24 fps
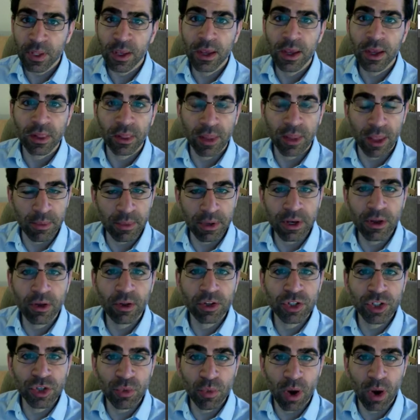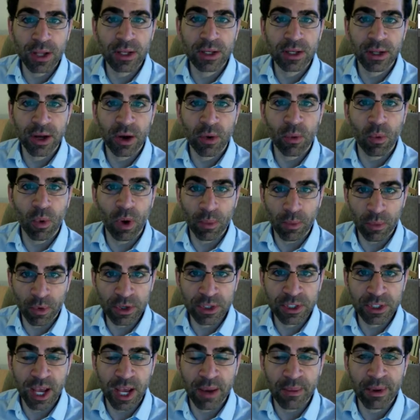Let me know that you want one more
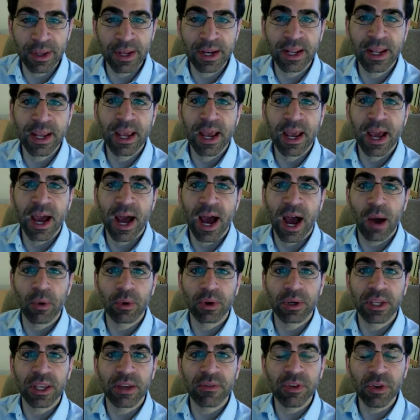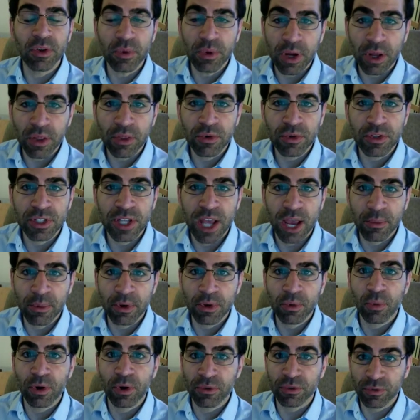assignment. I will give you another
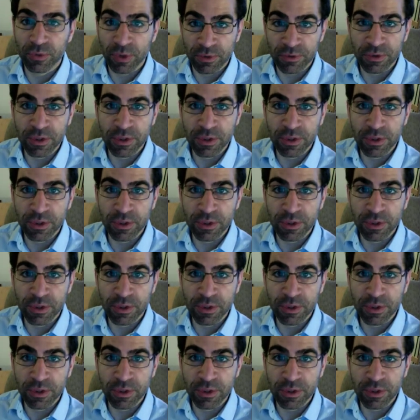assignment worth 50